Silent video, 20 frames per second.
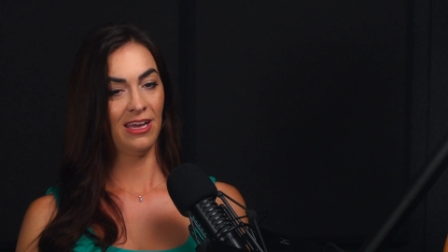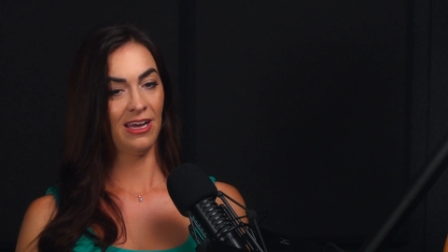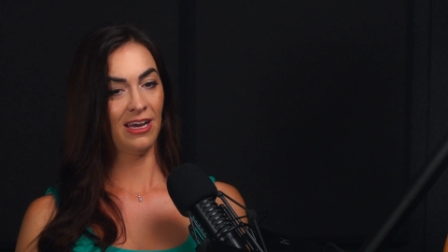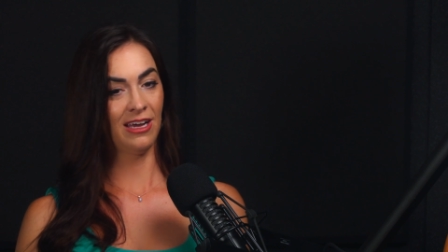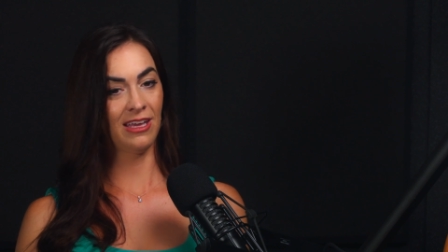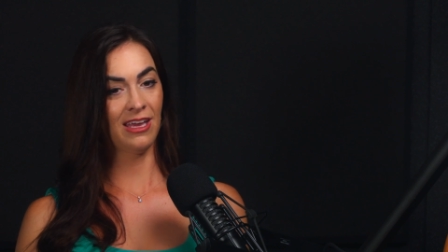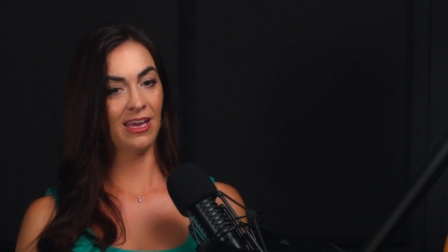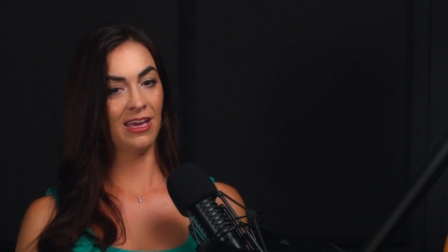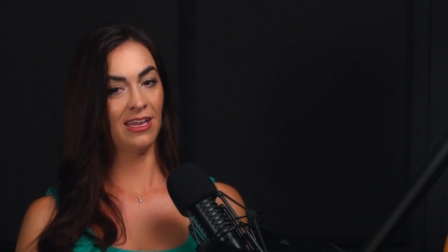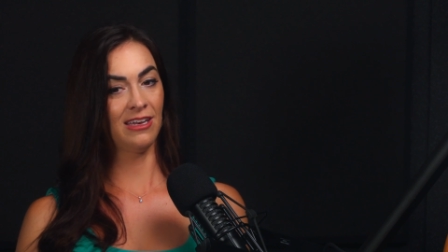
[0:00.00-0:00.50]

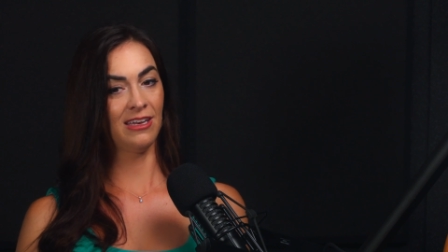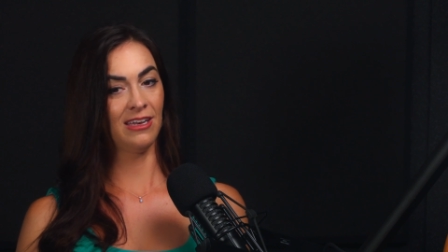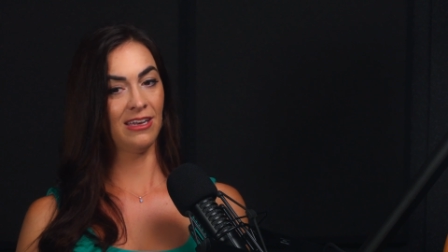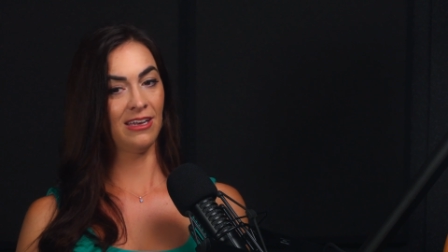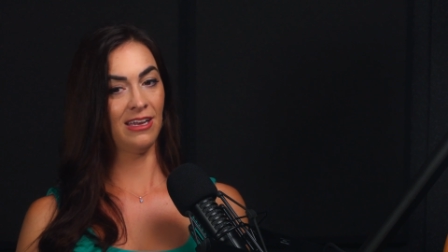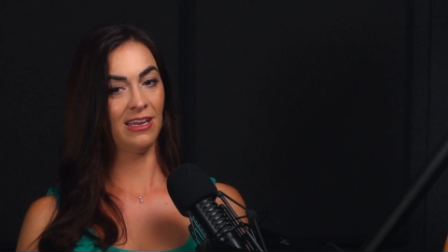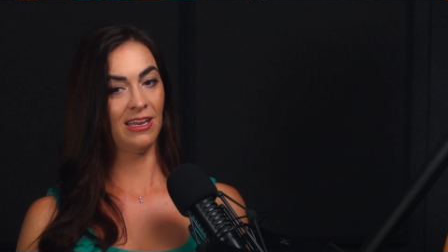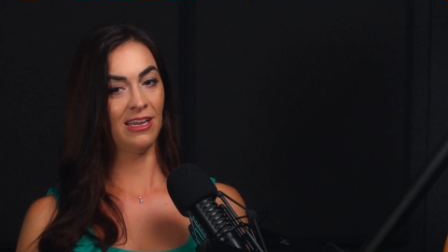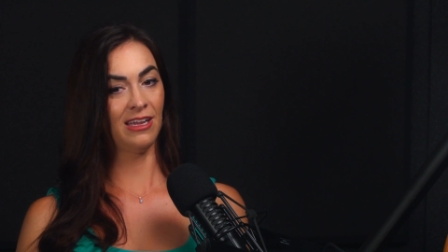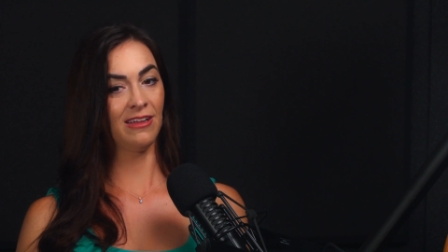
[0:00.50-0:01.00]
again,
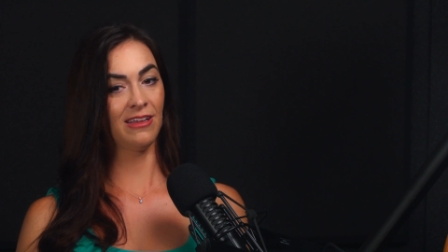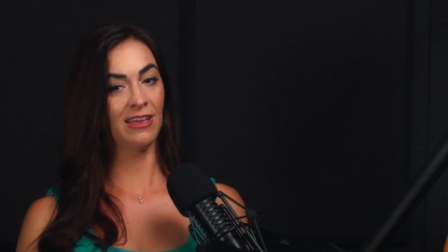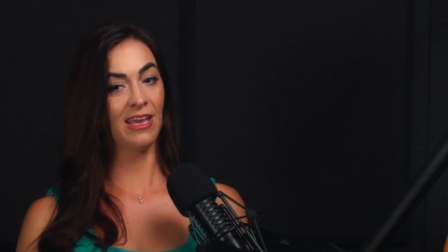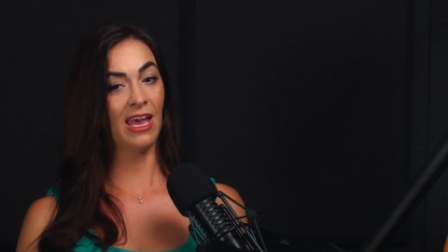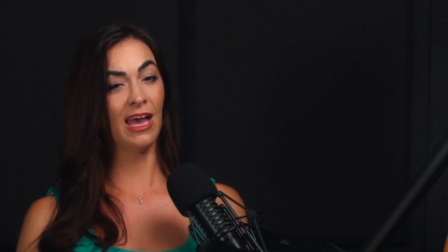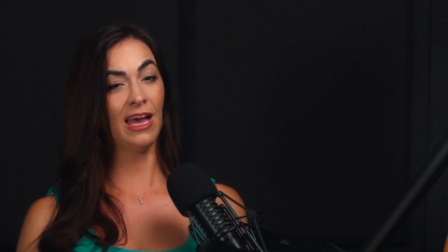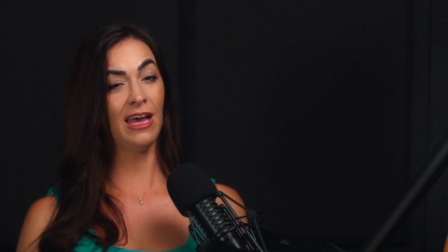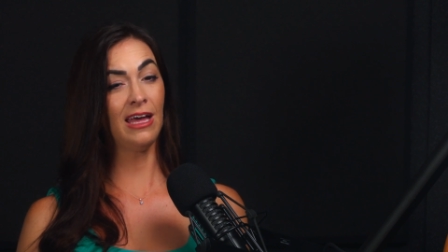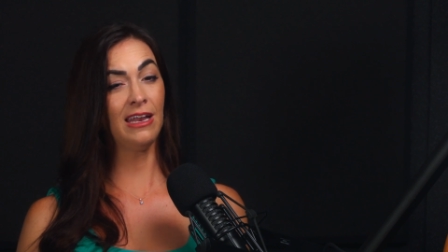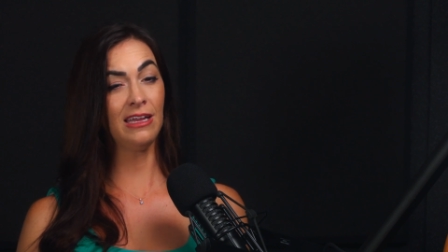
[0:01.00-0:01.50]
it
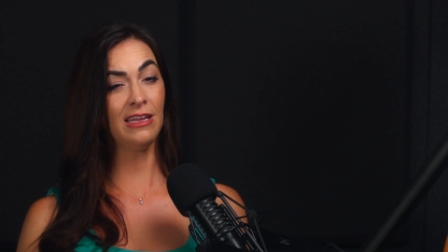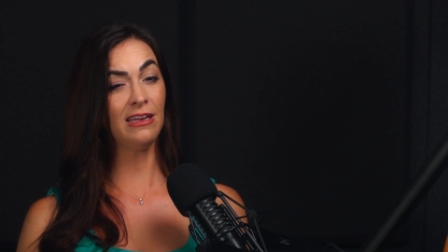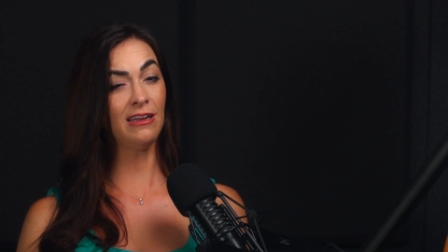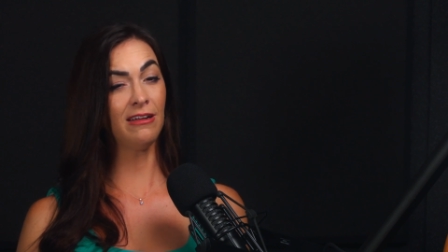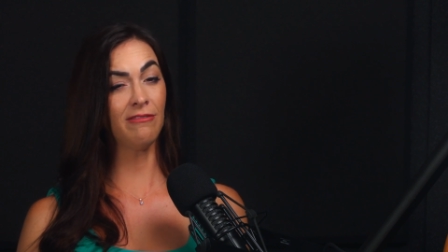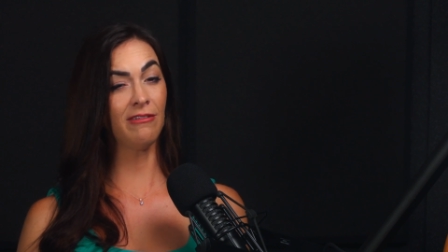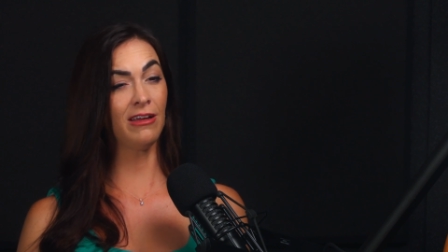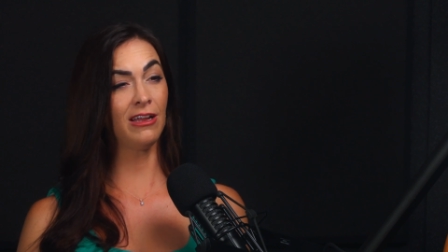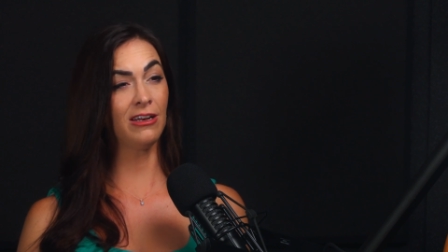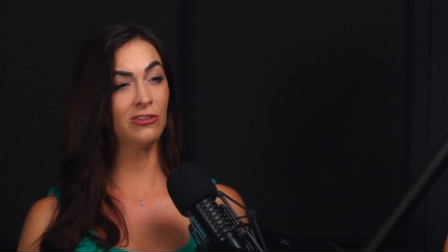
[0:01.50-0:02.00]
can it
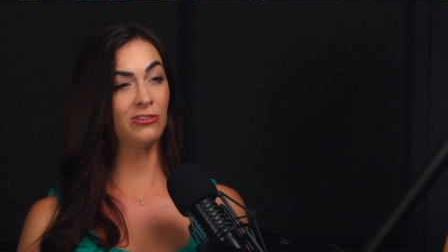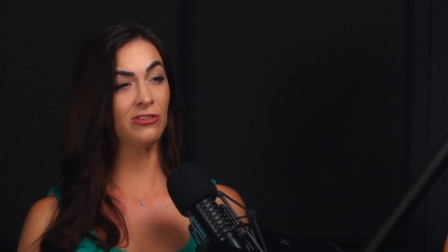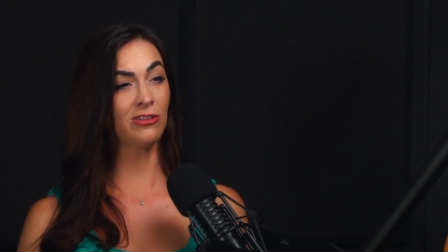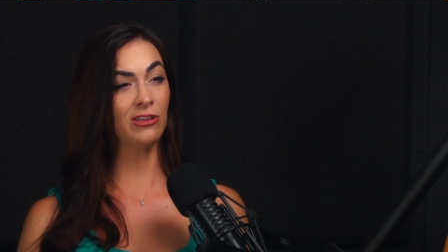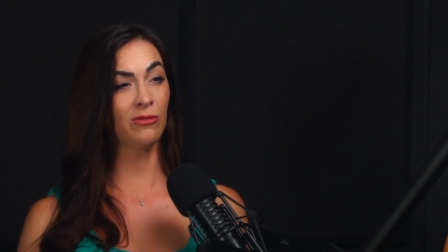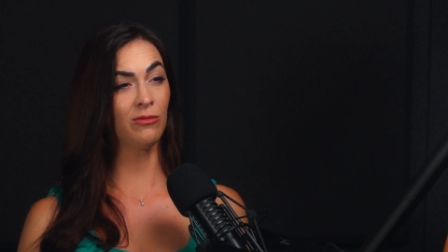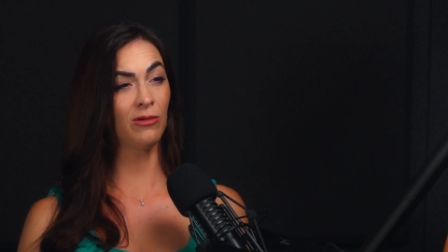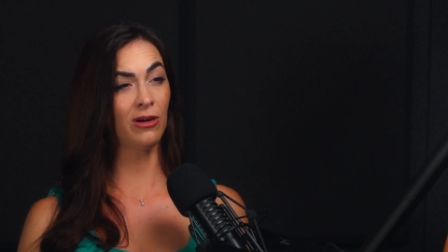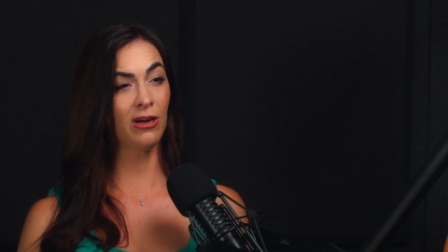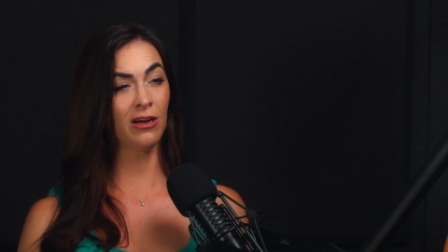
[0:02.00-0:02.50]

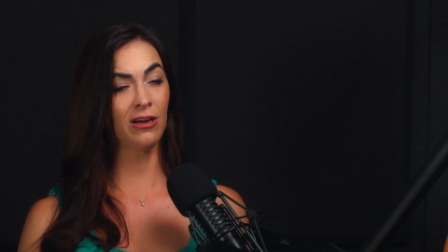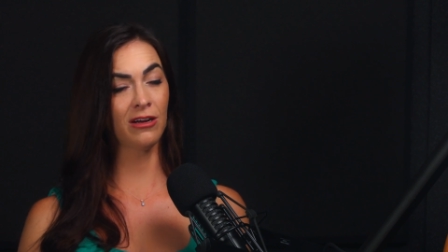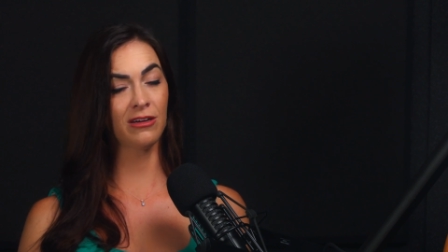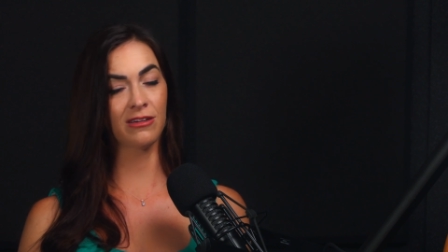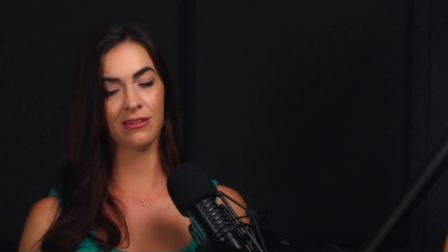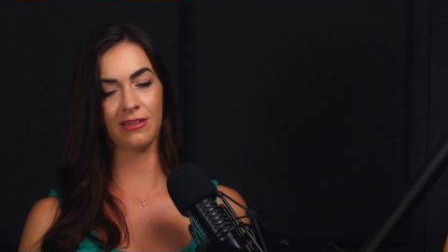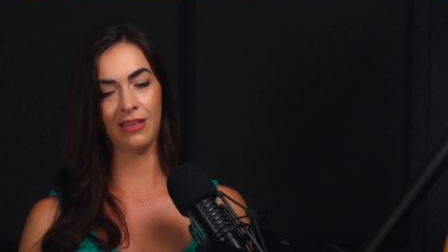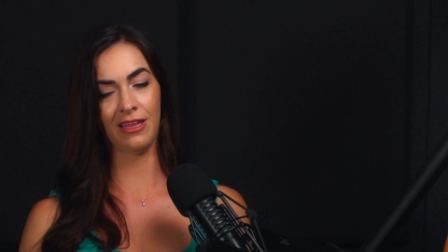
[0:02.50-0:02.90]
eventually work?